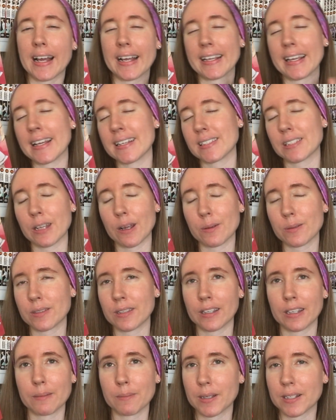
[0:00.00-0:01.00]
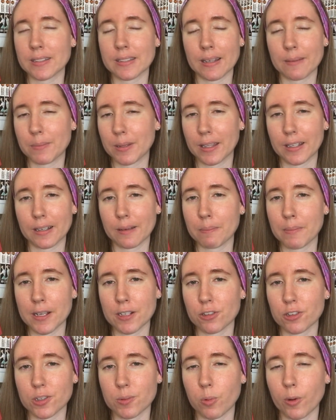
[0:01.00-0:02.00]
I can't say I was thinking because that'd be like a
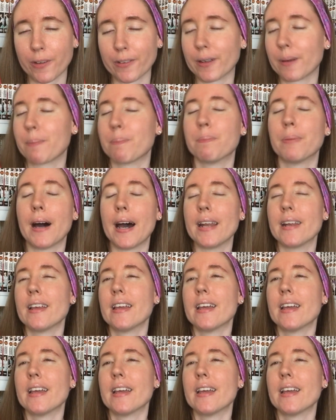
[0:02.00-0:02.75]
major spoiler, but